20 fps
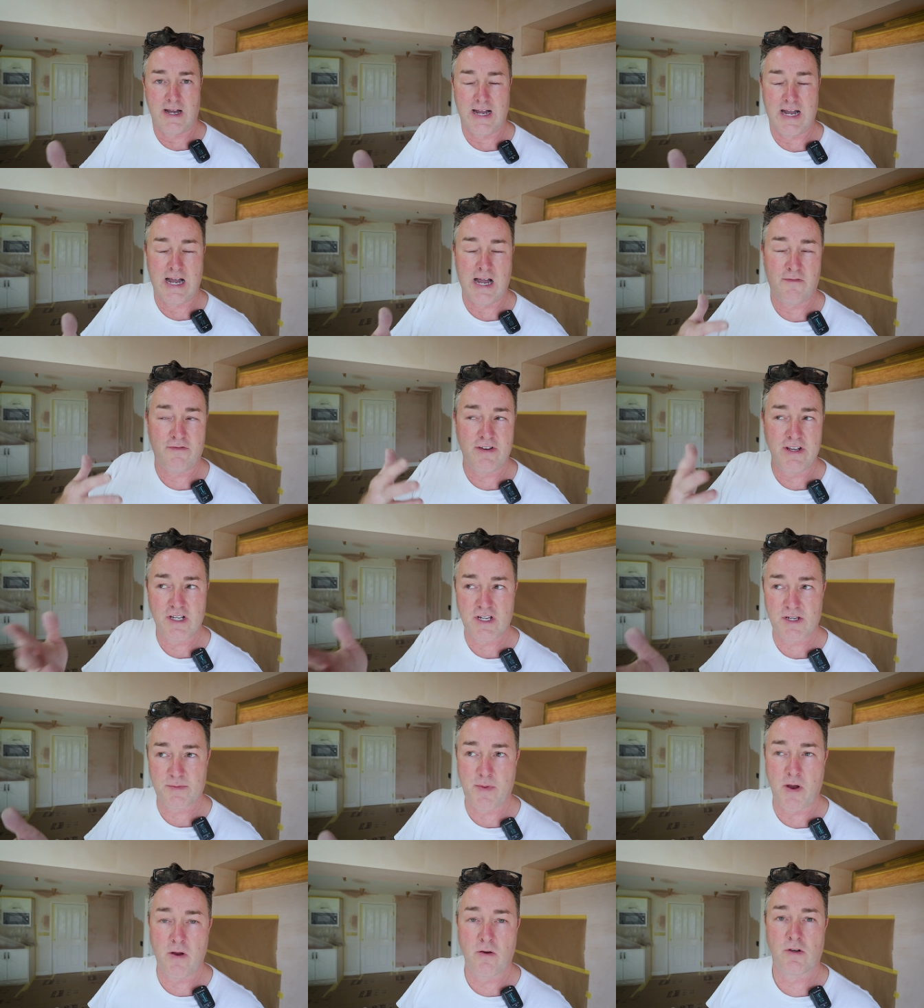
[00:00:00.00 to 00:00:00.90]
Having
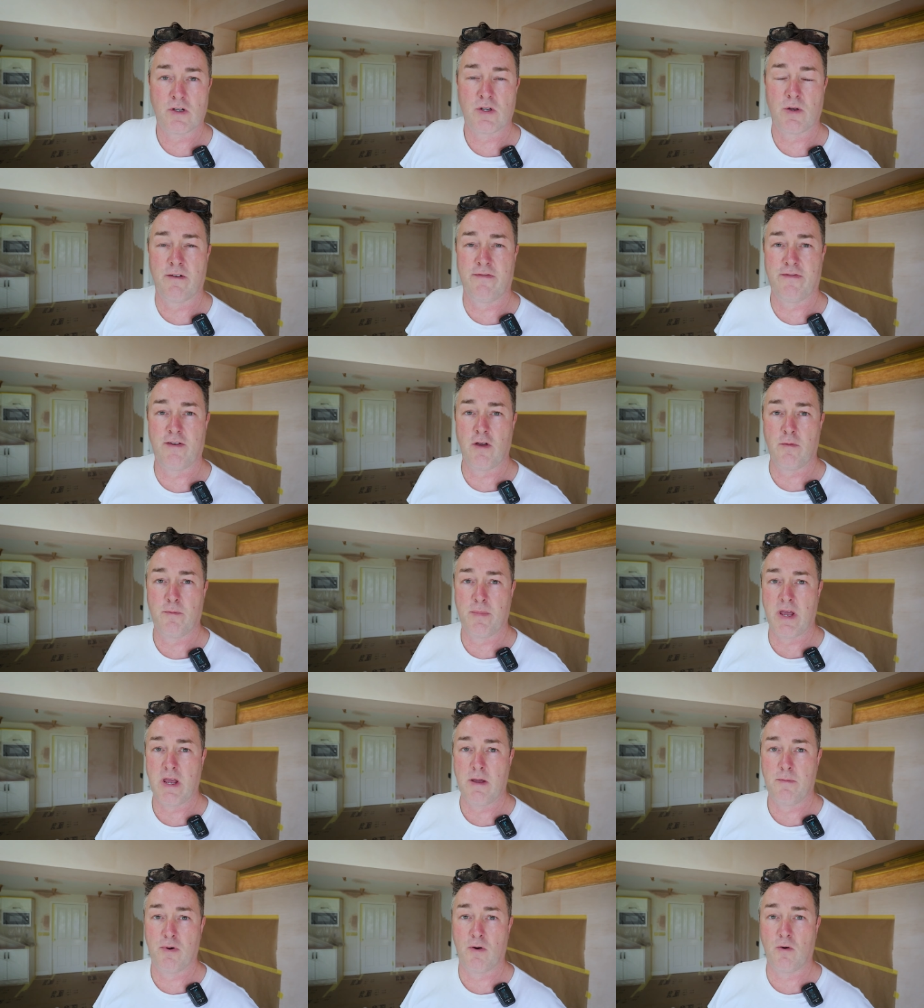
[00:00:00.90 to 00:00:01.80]
spoken to a few
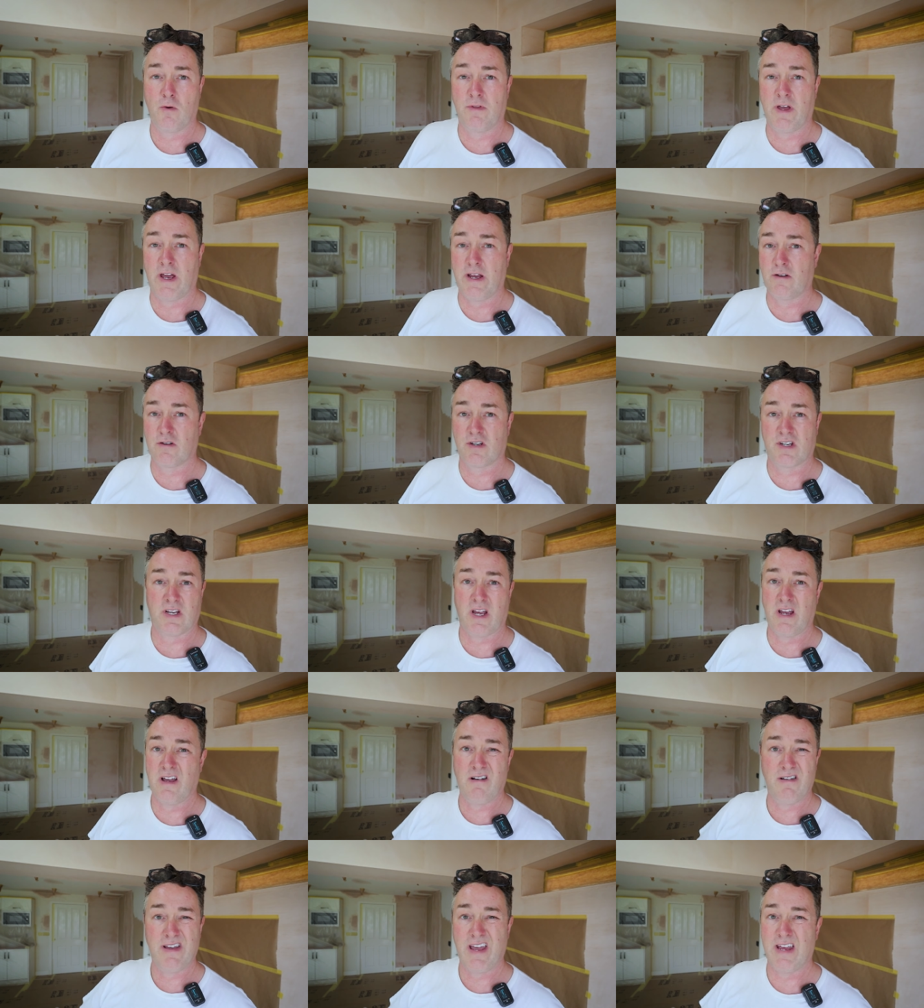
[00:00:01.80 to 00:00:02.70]
people, they just
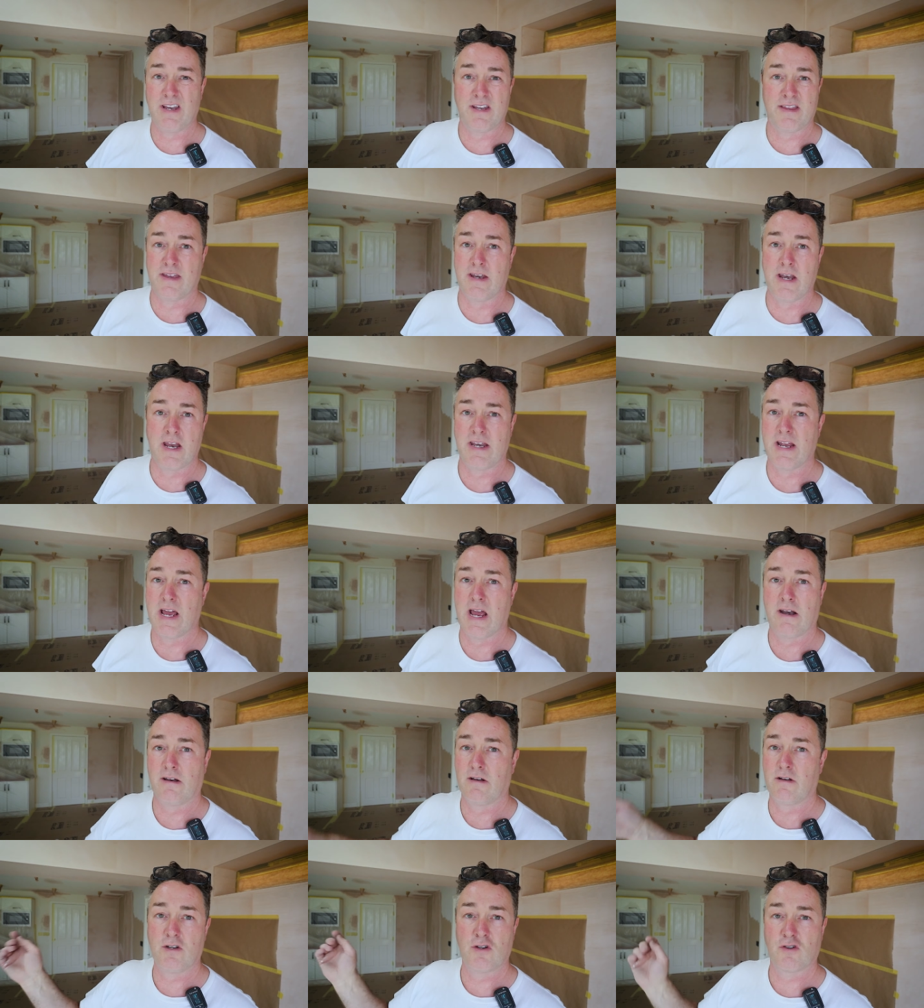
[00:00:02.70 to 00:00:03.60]
say, oh yeah, you thin it
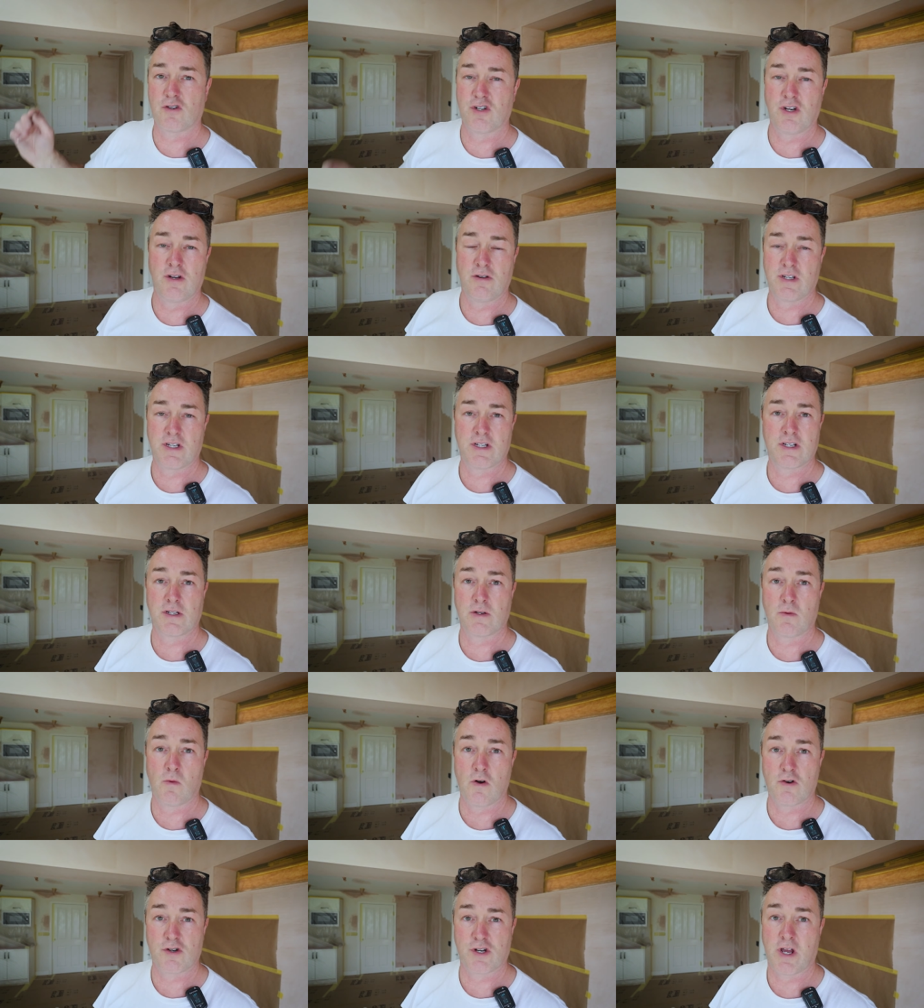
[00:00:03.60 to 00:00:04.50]
down and just use it as
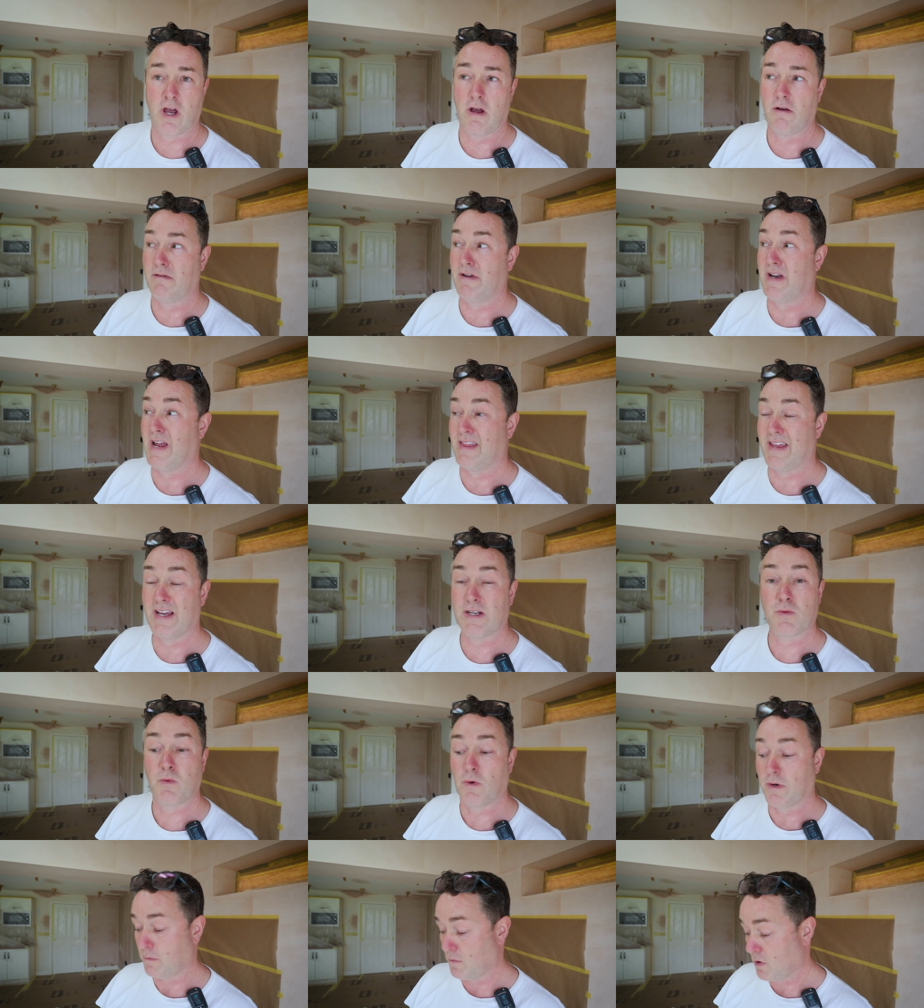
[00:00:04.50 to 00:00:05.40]
a wash coat. Now
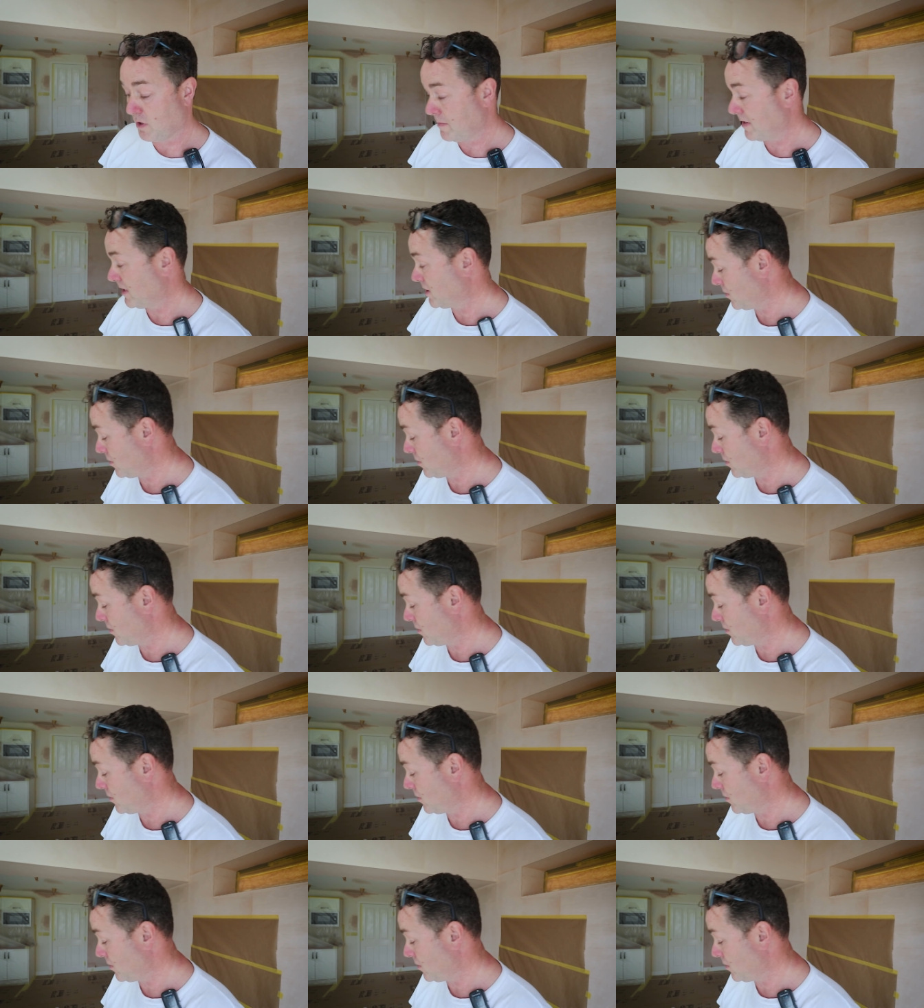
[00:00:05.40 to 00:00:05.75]
that's what I'm gonna be